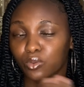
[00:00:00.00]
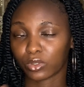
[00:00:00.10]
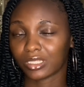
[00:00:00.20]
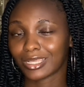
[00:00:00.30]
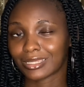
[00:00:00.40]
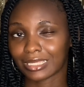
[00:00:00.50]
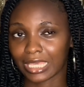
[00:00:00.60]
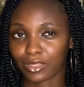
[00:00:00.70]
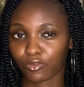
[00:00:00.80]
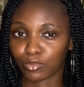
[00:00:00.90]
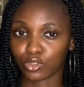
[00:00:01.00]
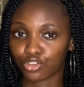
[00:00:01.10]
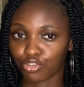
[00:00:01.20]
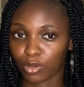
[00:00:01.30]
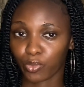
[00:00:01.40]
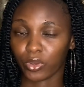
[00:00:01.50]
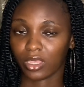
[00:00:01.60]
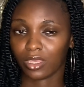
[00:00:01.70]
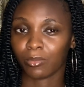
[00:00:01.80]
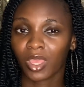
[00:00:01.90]
wanted to get from the trip with
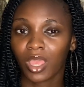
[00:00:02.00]
him.